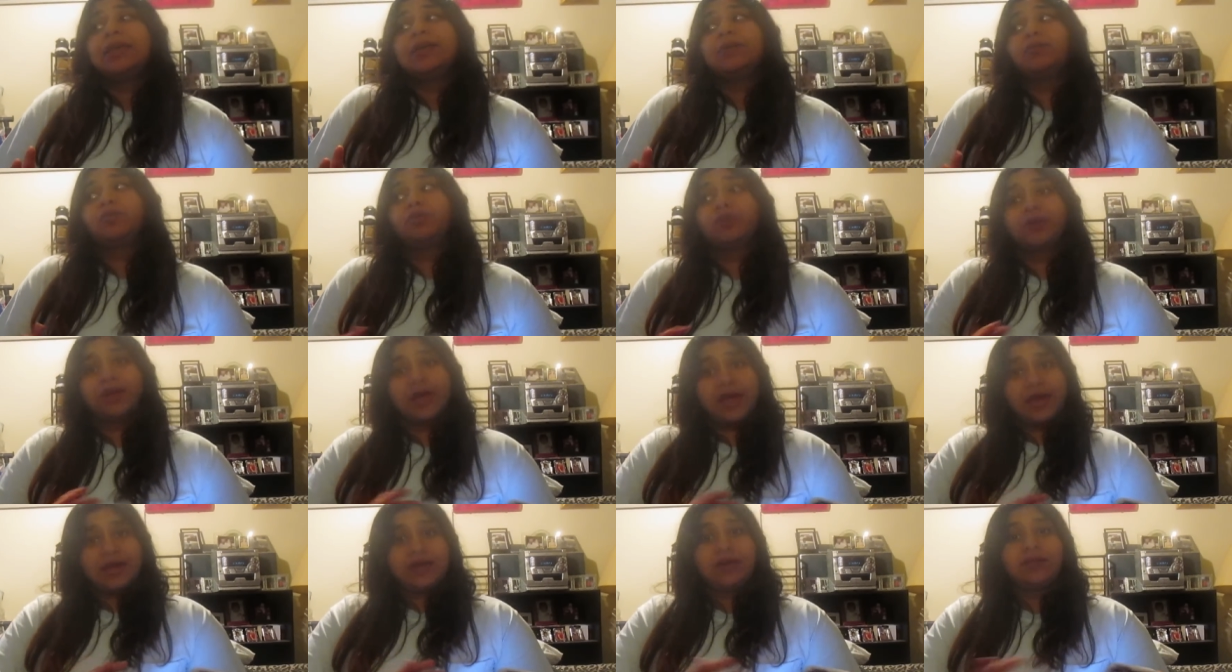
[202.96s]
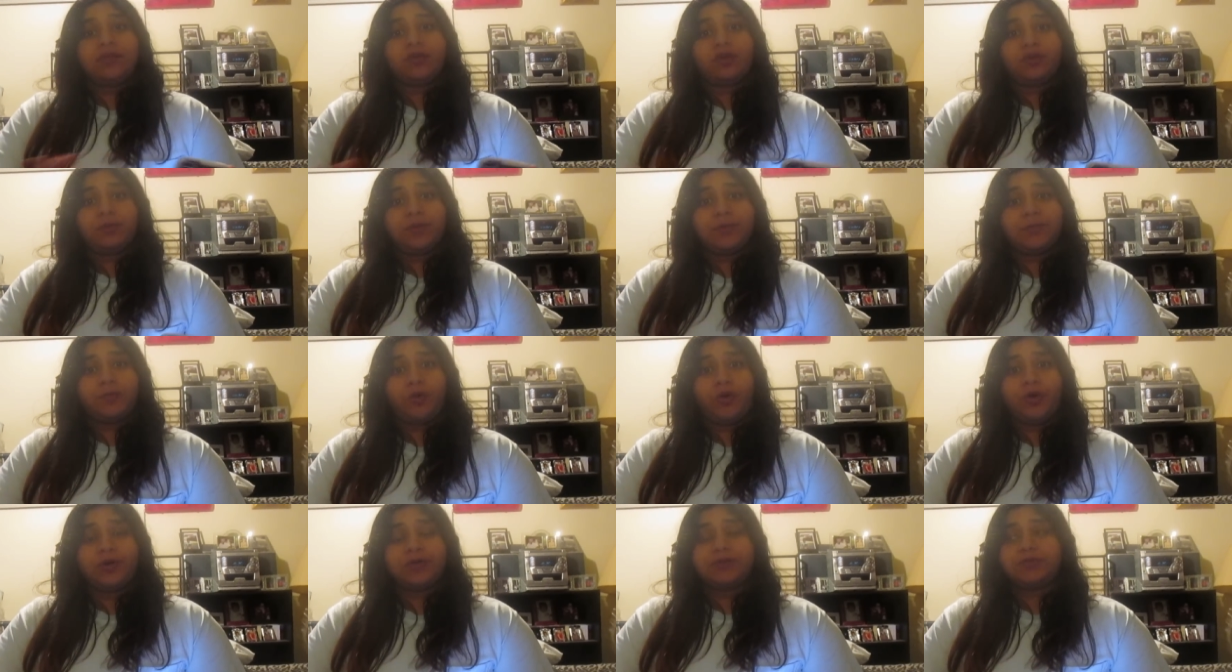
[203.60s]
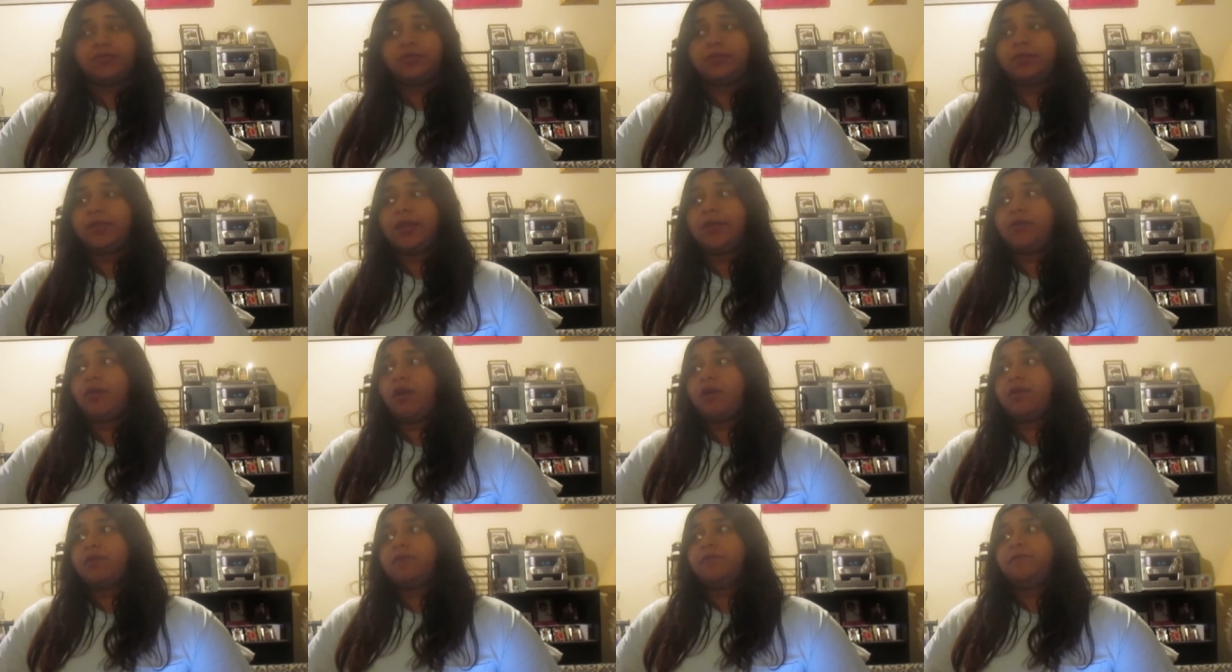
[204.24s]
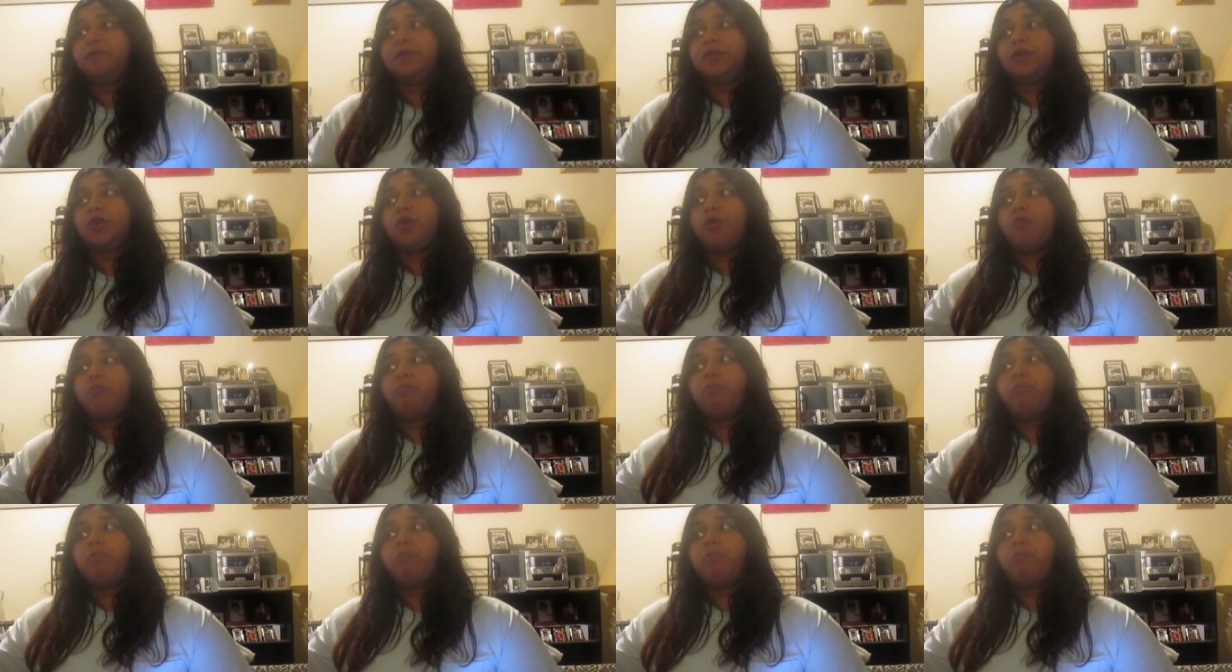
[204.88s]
We'll get a little bit more into it later on in the video.